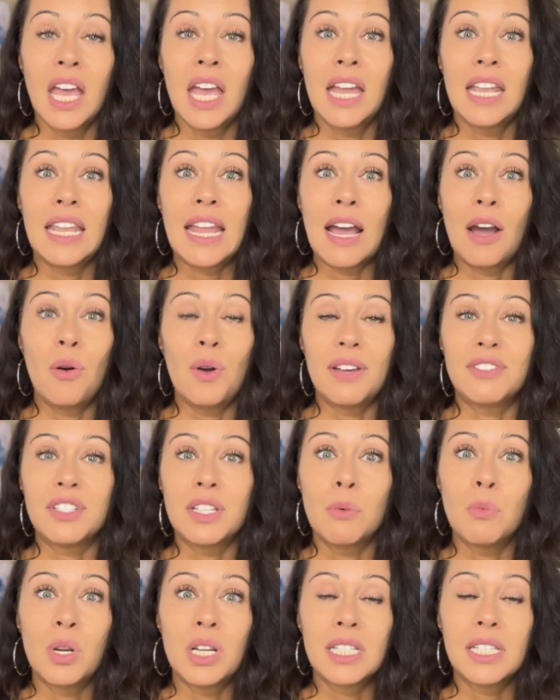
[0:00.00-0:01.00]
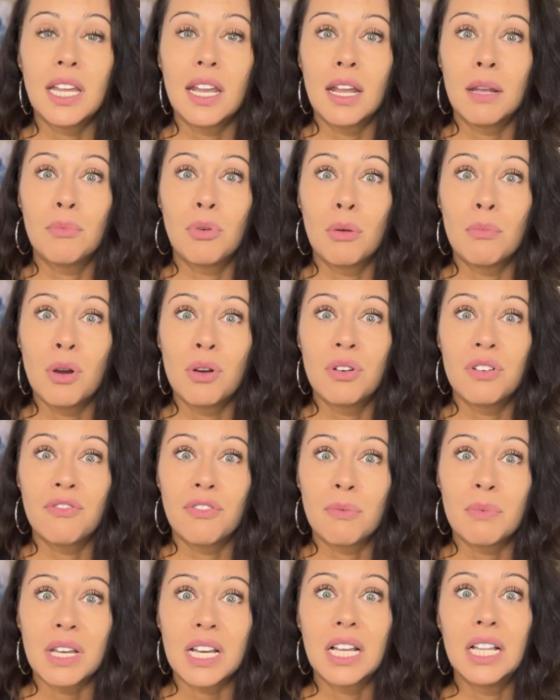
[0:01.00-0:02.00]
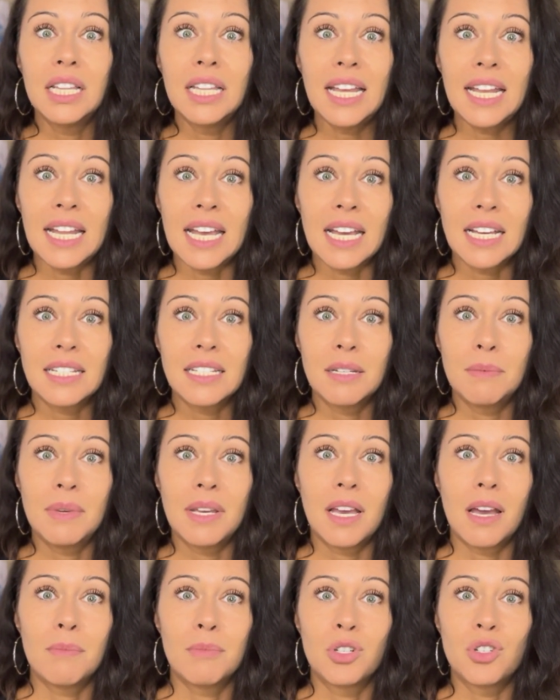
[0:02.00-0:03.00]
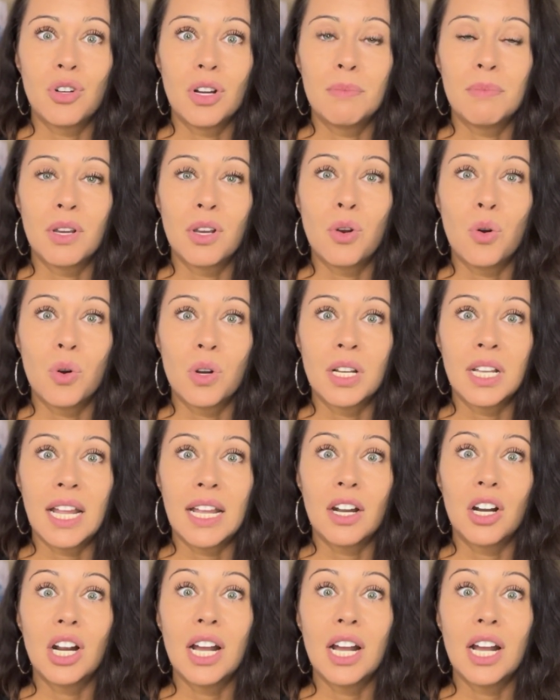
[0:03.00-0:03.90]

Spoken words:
Now, if someone is getting promoted from the clinic to become a treatment coordinator,